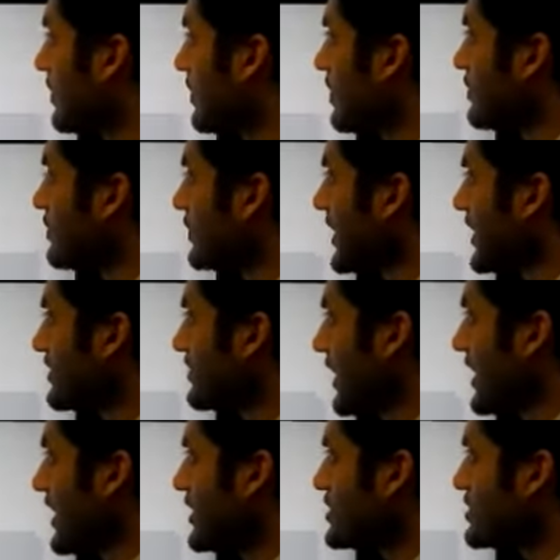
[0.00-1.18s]
So that the
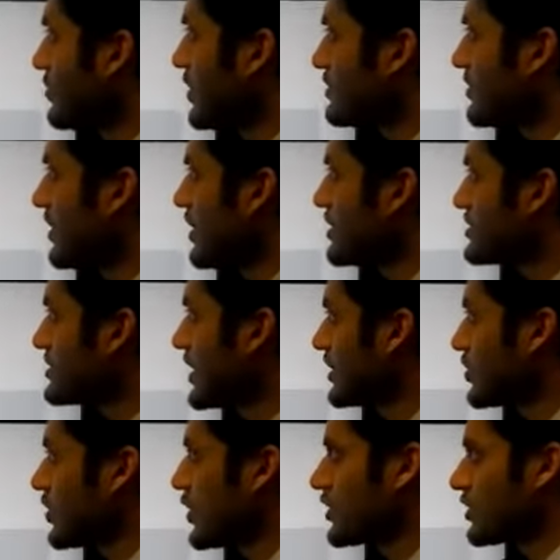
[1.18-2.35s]
second test was
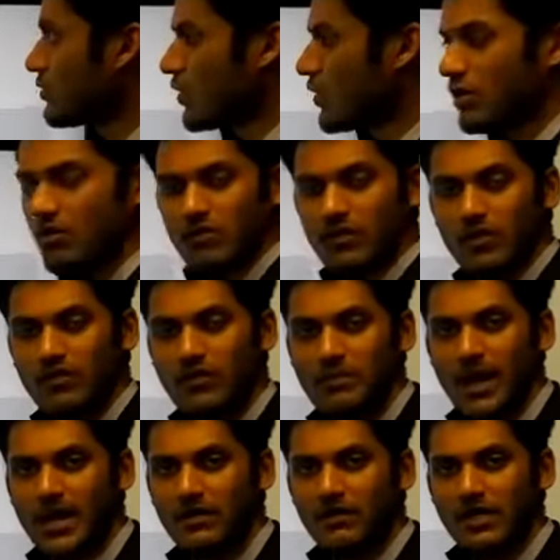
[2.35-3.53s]
stuck throttle valve. We
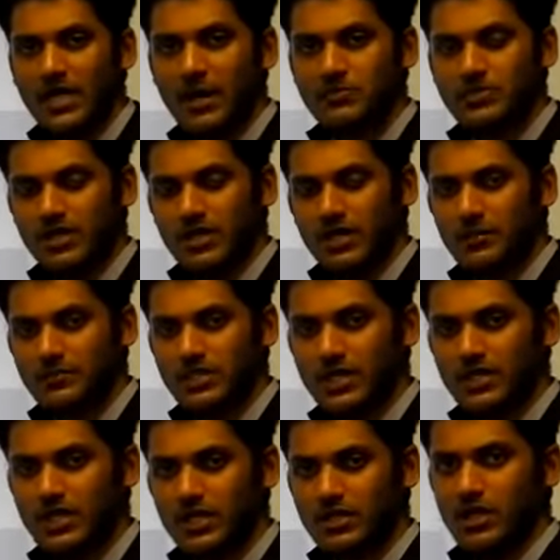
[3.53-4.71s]
manually
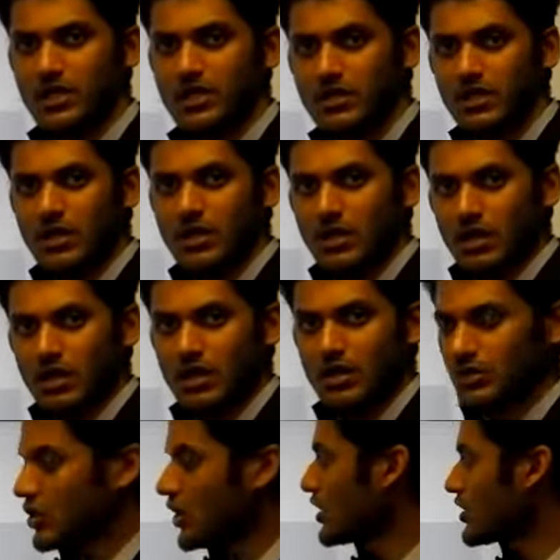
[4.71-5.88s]
obstructed the
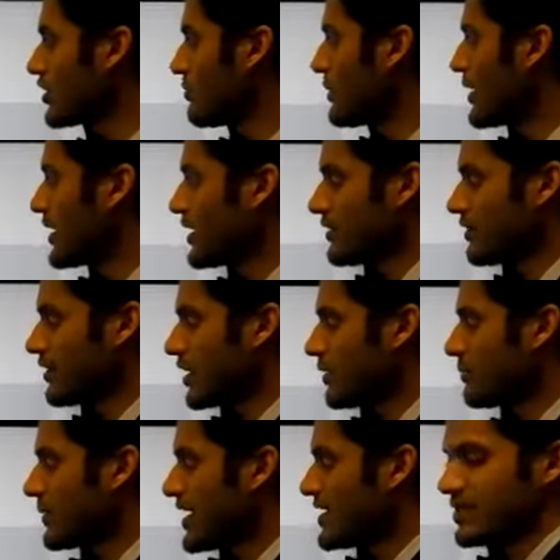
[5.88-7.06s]
throttle by
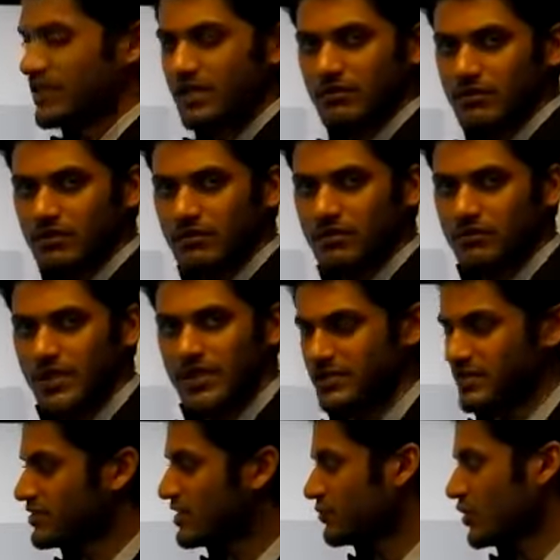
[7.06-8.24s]
placing
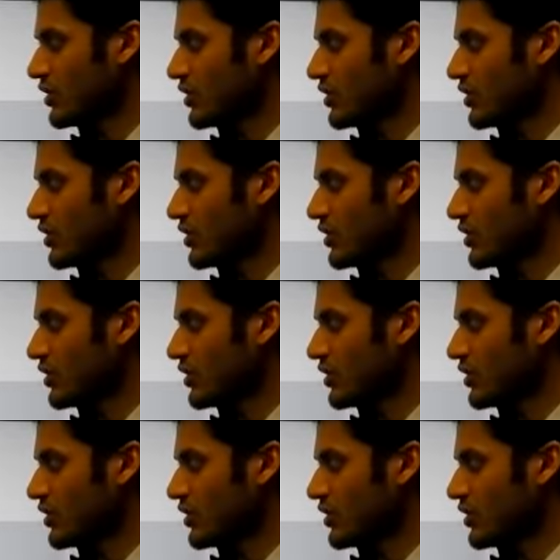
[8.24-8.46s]
some